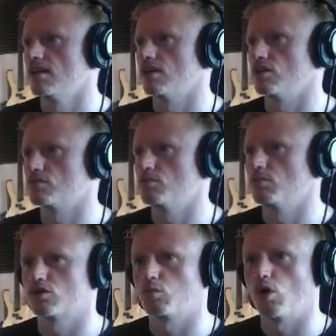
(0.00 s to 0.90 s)
I use
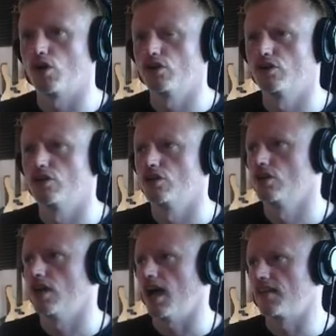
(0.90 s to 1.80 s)
Mod 1
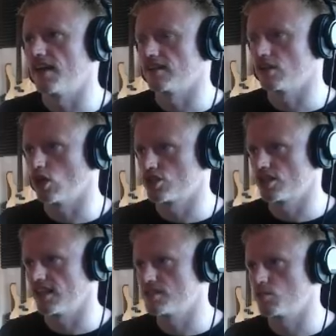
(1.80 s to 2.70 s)
and then the
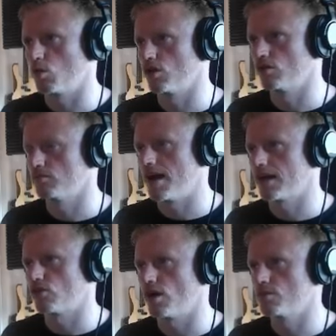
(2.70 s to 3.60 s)
Oscillator 1
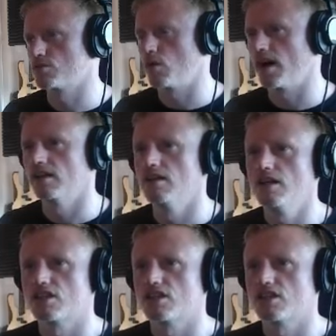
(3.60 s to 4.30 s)
macro as well.